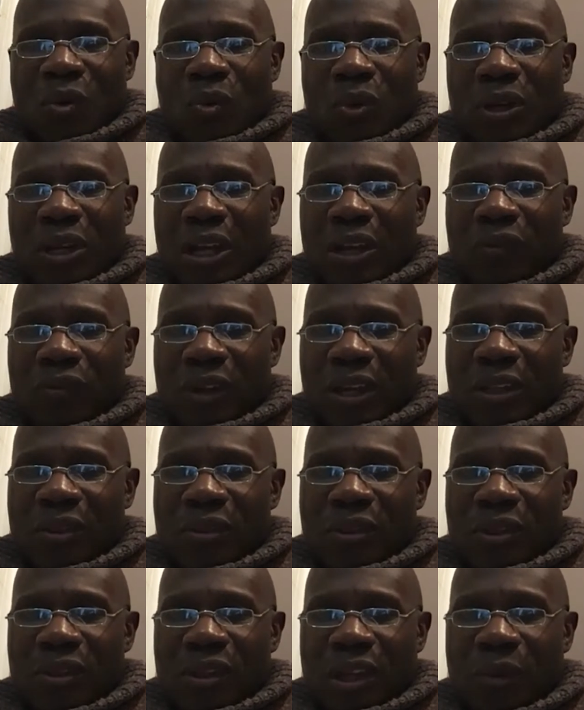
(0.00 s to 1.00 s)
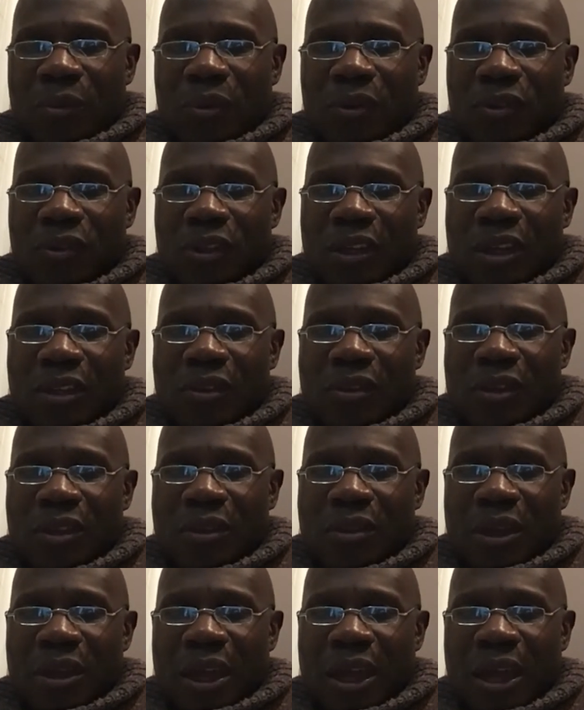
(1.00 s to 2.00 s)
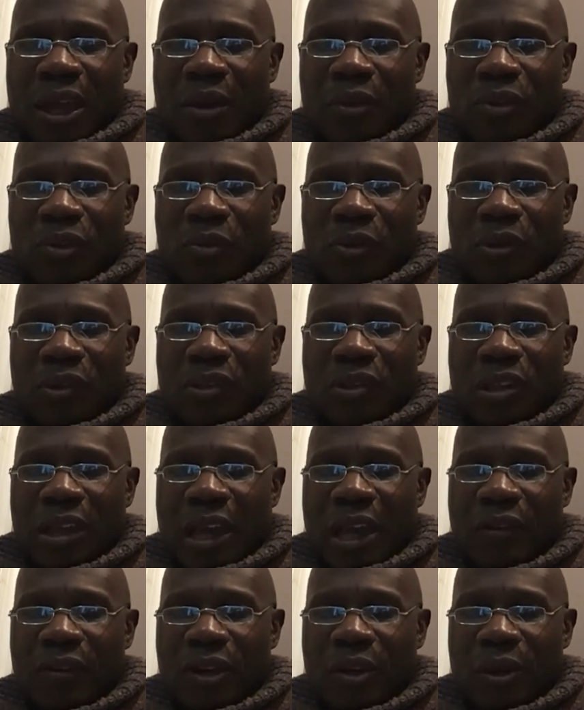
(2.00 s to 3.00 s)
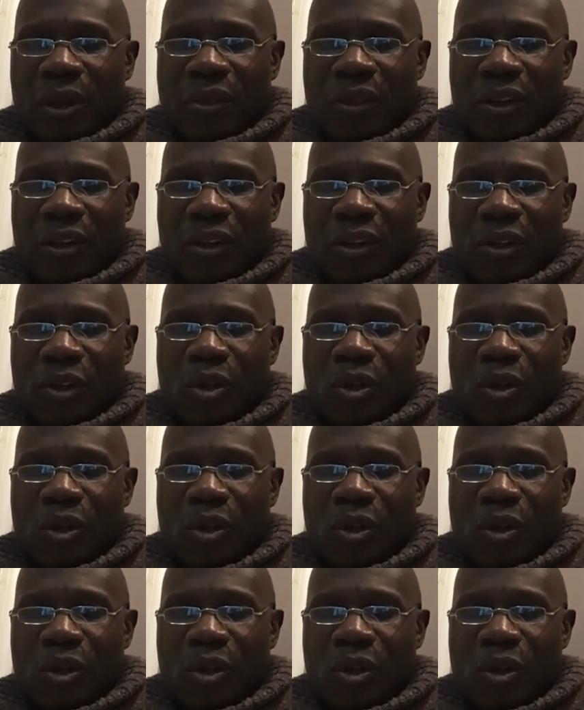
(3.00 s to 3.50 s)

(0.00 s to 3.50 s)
When I write this, I will say that the house was narrow and that it